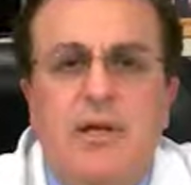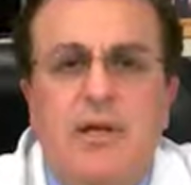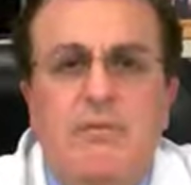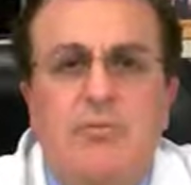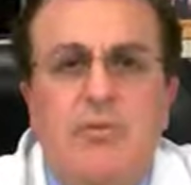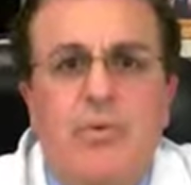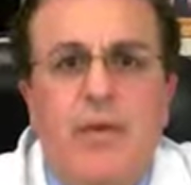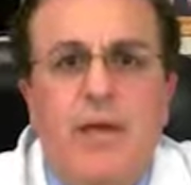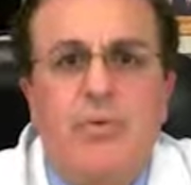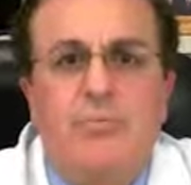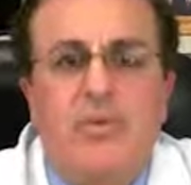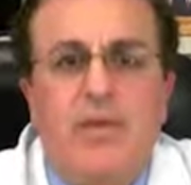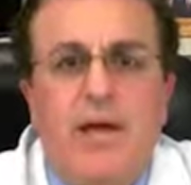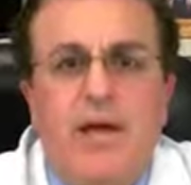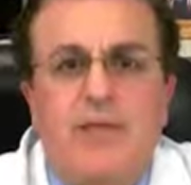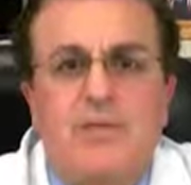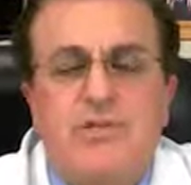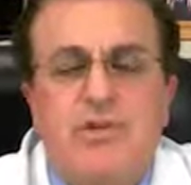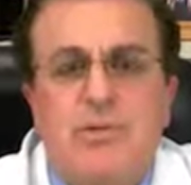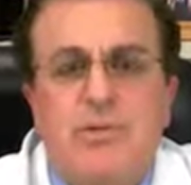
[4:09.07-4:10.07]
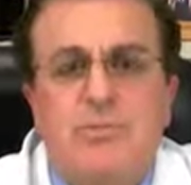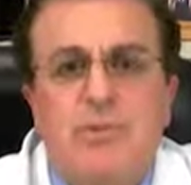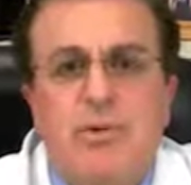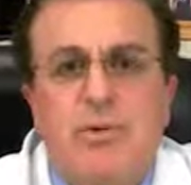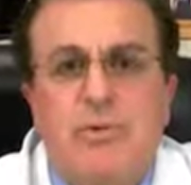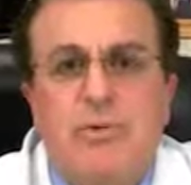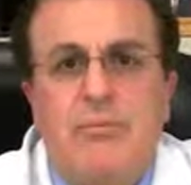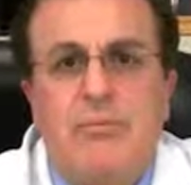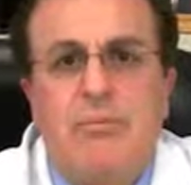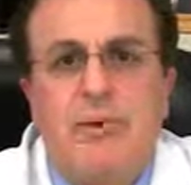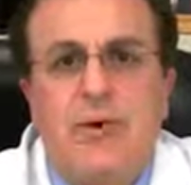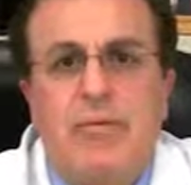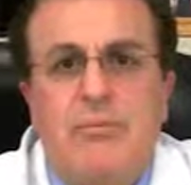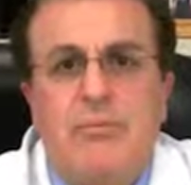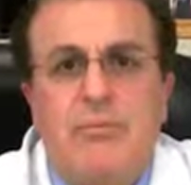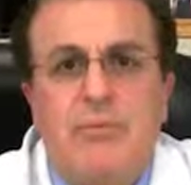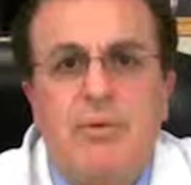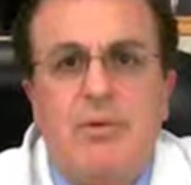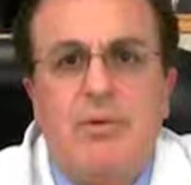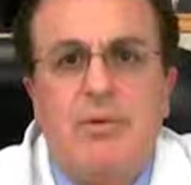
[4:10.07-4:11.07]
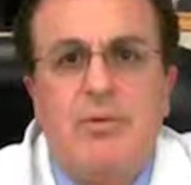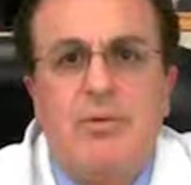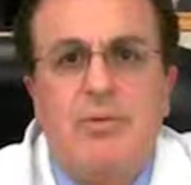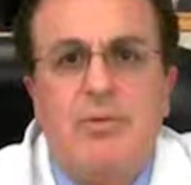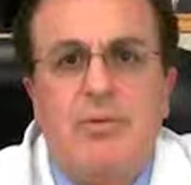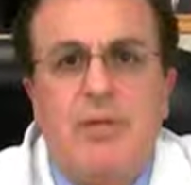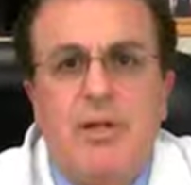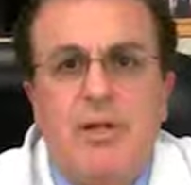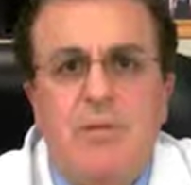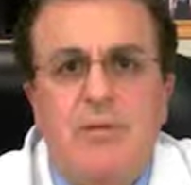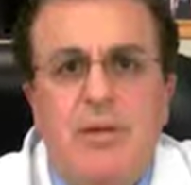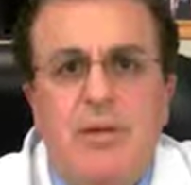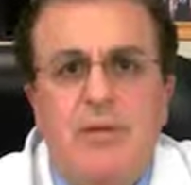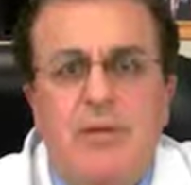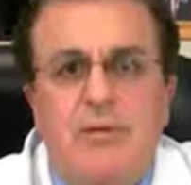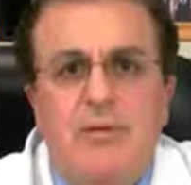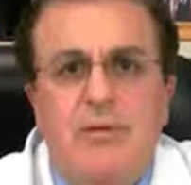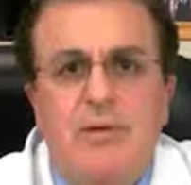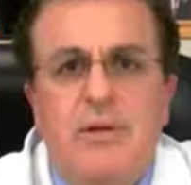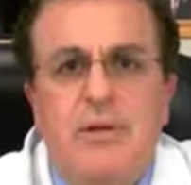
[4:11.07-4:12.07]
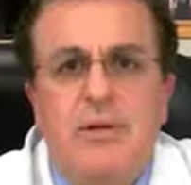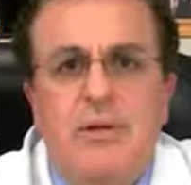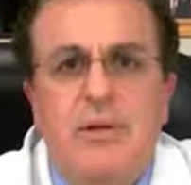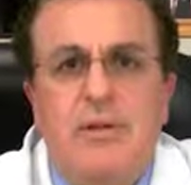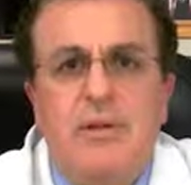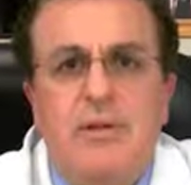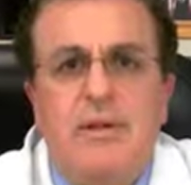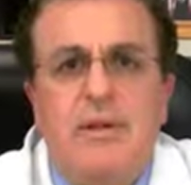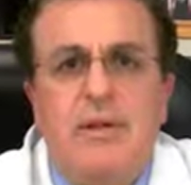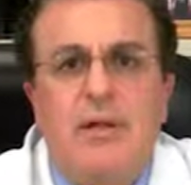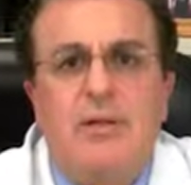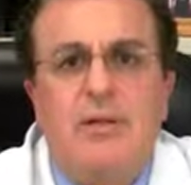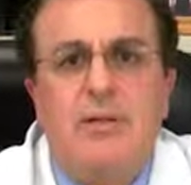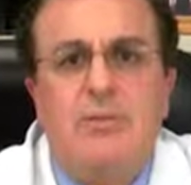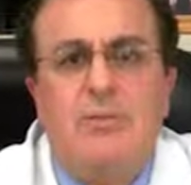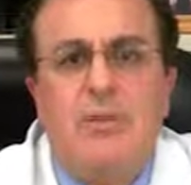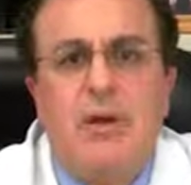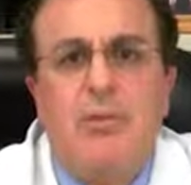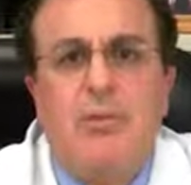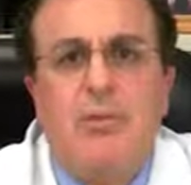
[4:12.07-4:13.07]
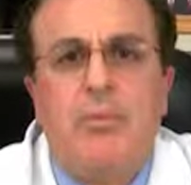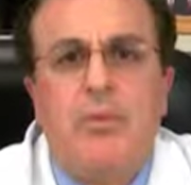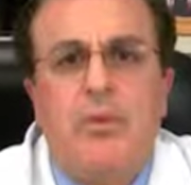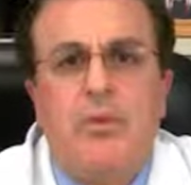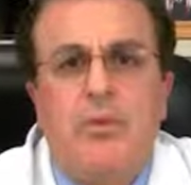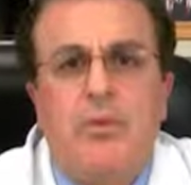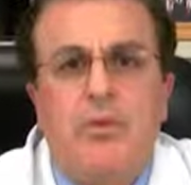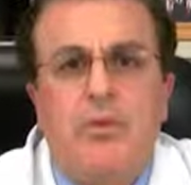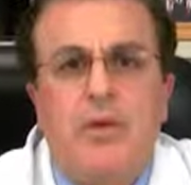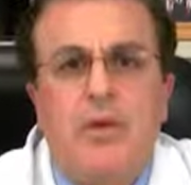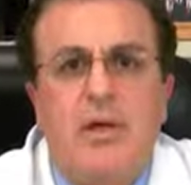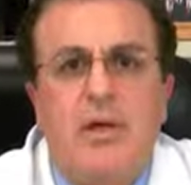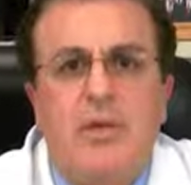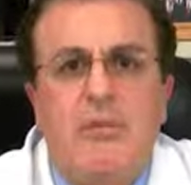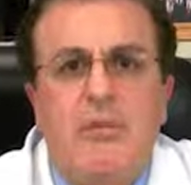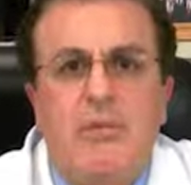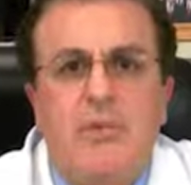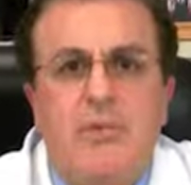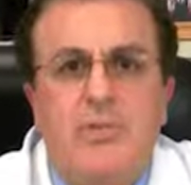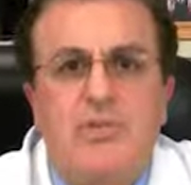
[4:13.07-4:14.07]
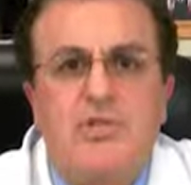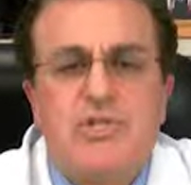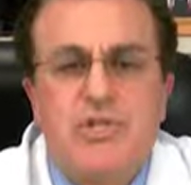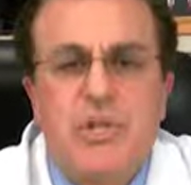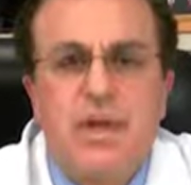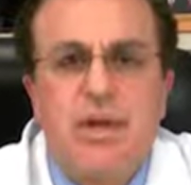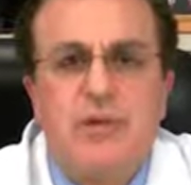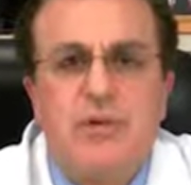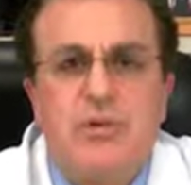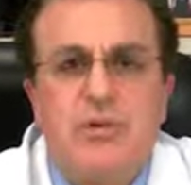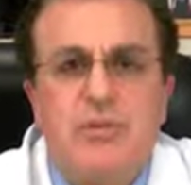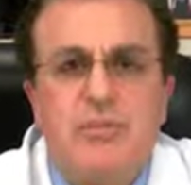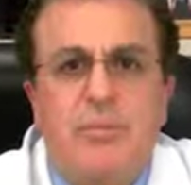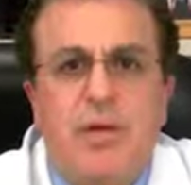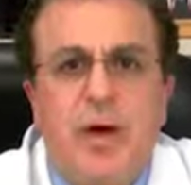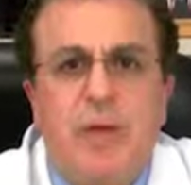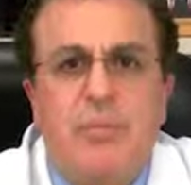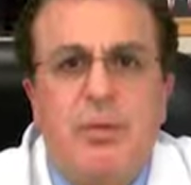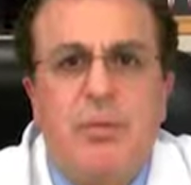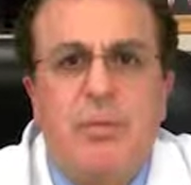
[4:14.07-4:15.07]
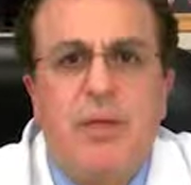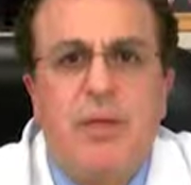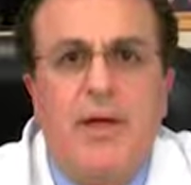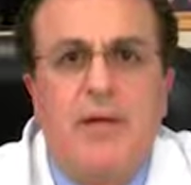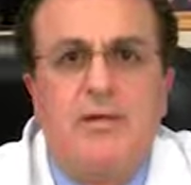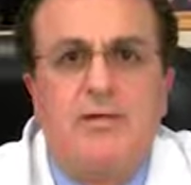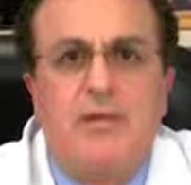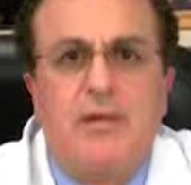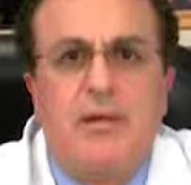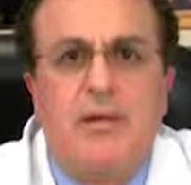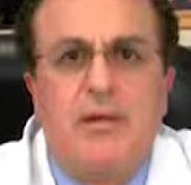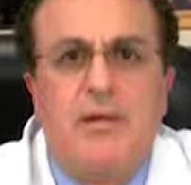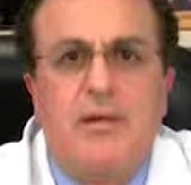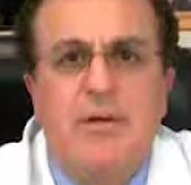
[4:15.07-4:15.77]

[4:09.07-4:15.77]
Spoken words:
If you have laxity both above and below the belly button, then you probably are looking at a more standard abdominoplasty.